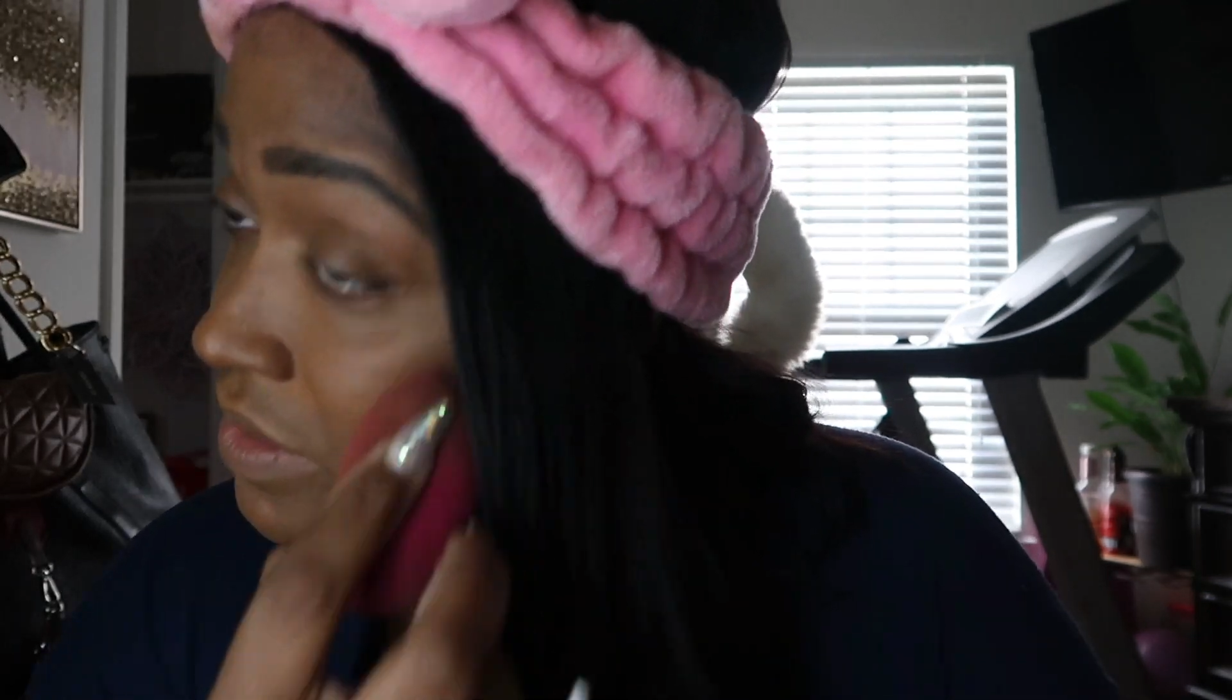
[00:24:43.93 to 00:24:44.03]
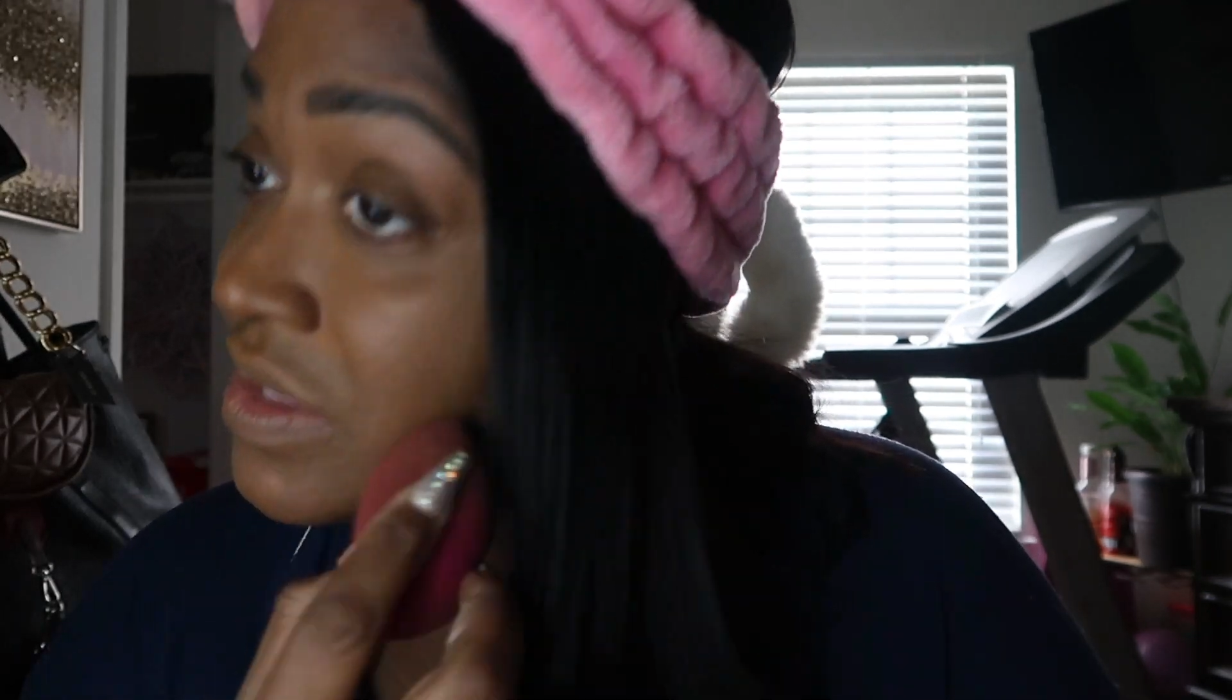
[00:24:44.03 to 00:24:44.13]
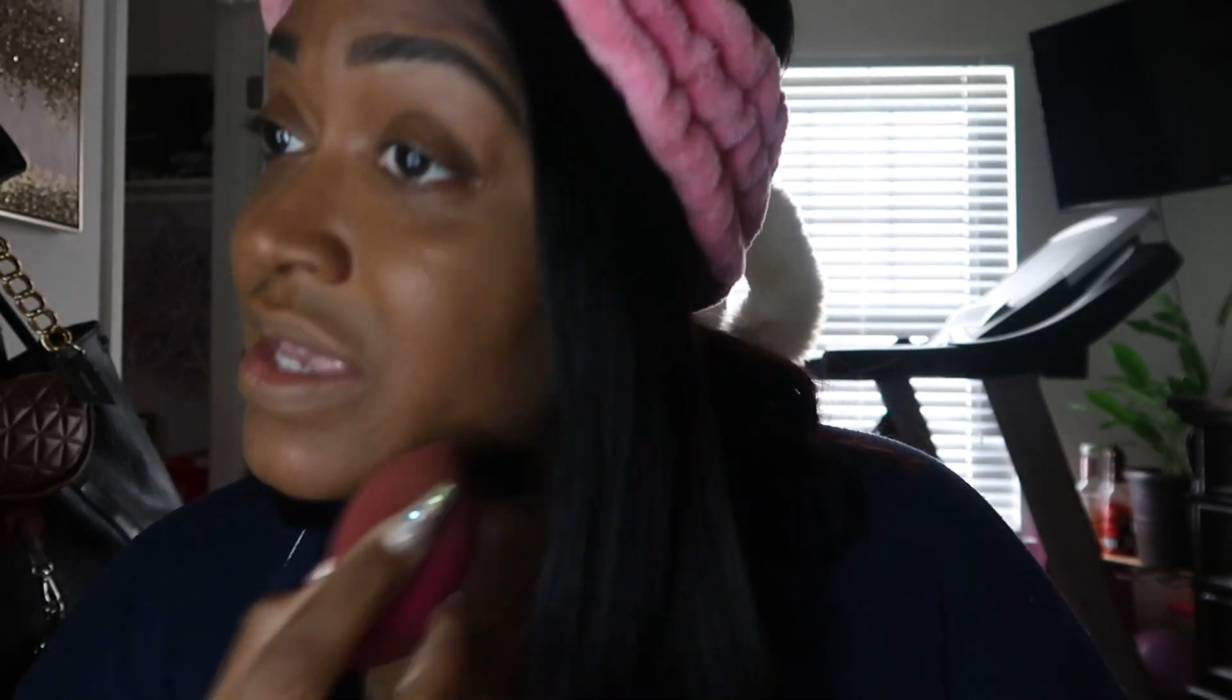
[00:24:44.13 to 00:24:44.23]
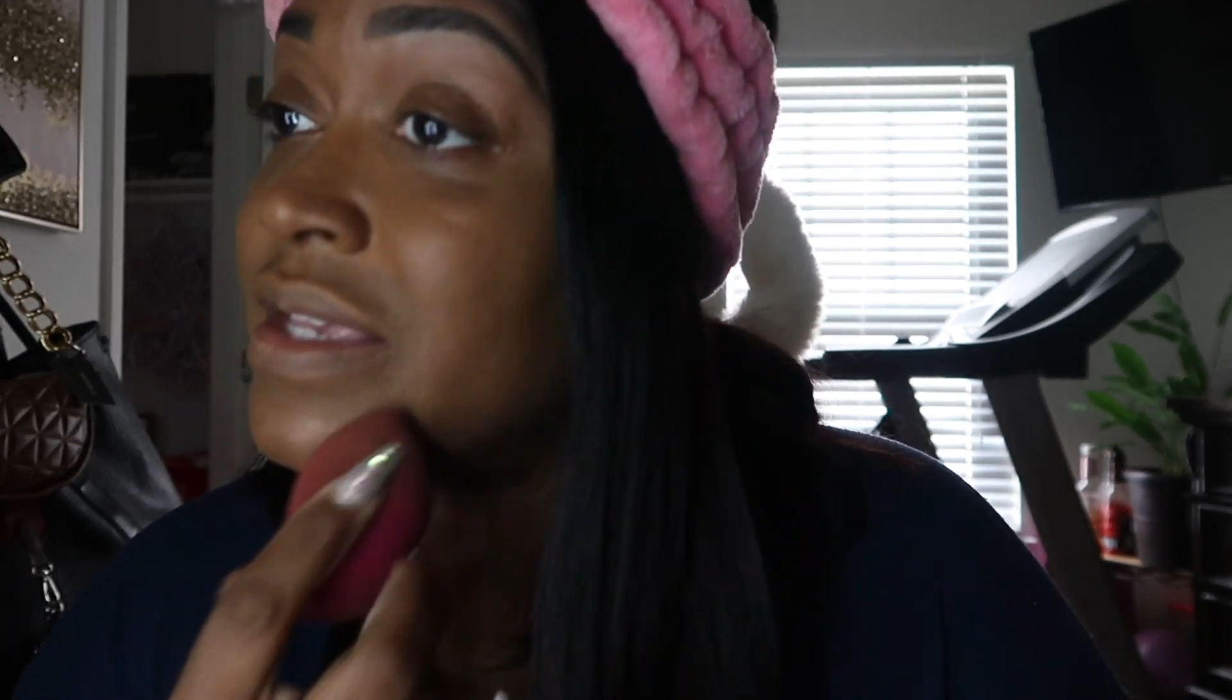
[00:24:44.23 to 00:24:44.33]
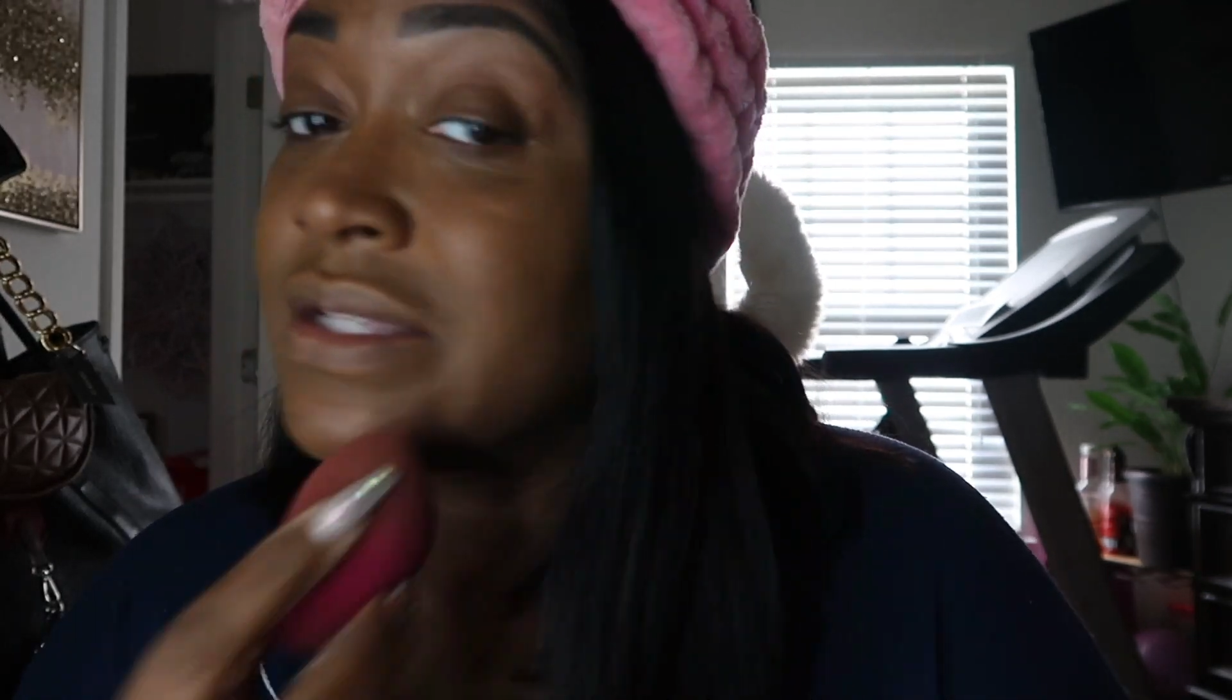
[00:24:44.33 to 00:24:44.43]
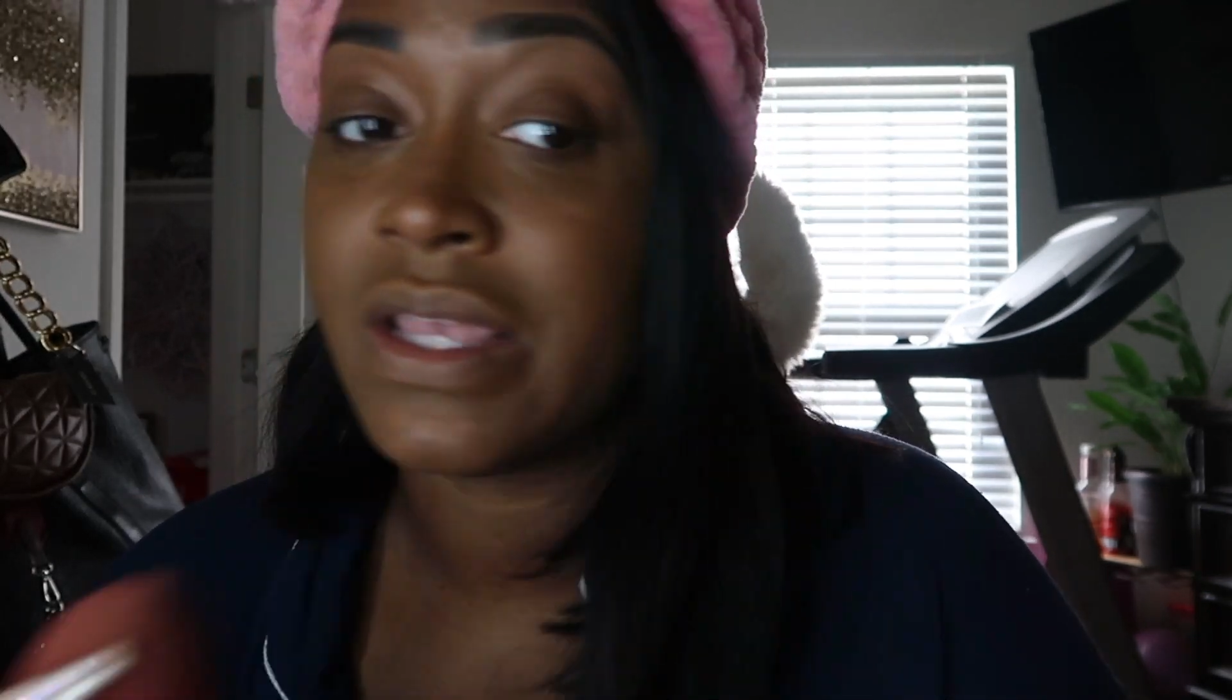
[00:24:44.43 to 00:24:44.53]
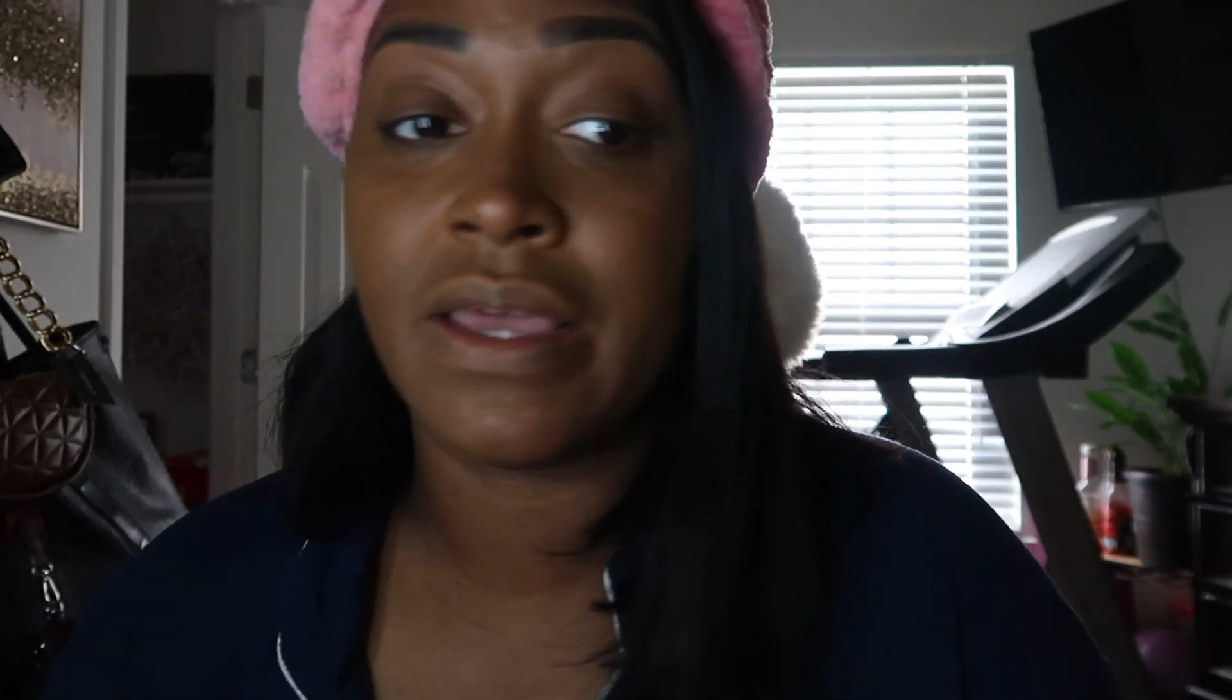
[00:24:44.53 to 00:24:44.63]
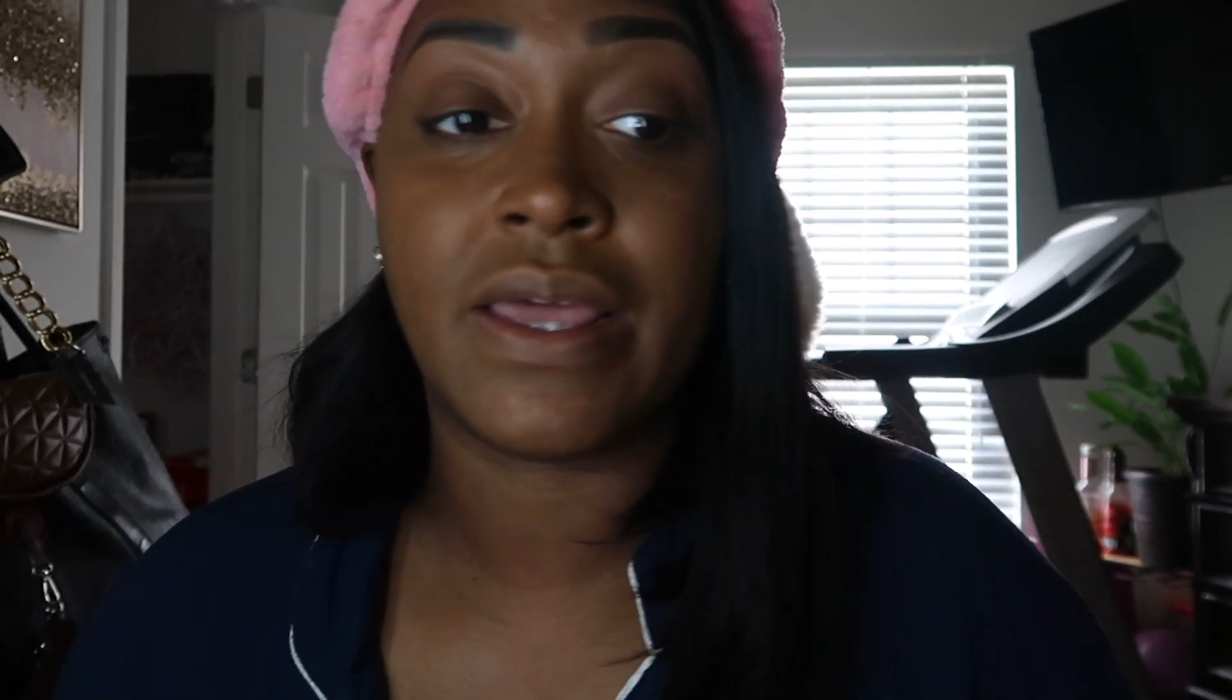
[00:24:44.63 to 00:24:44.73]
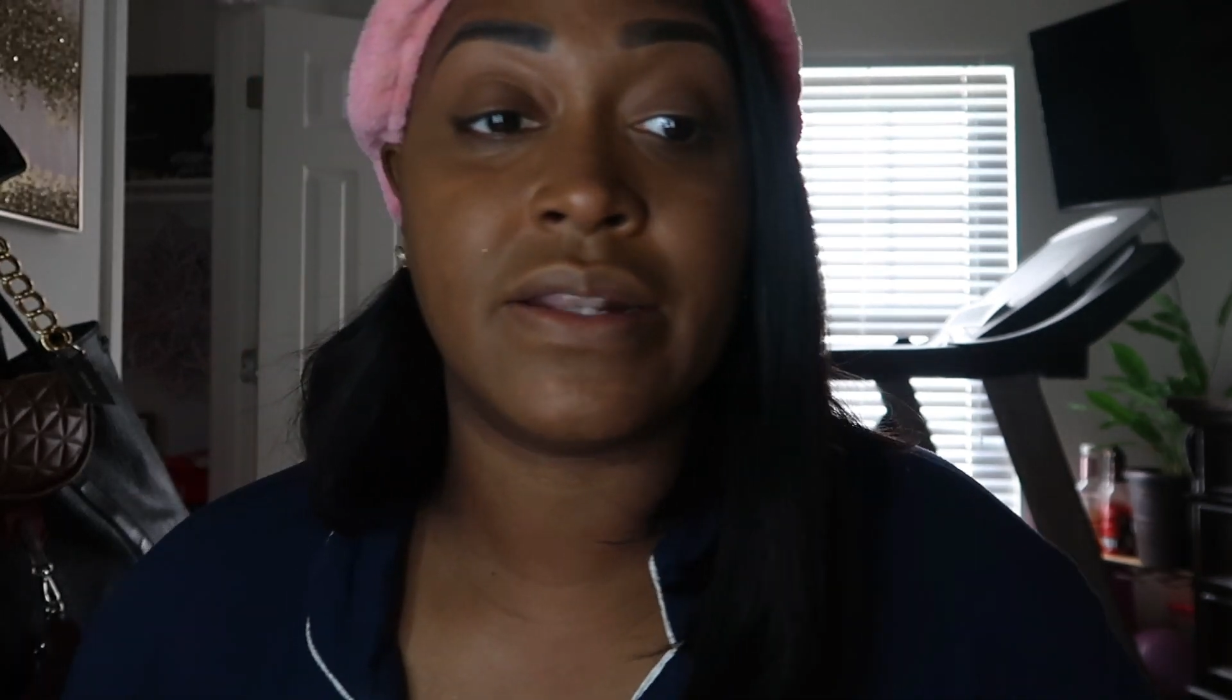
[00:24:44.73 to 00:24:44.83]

the things that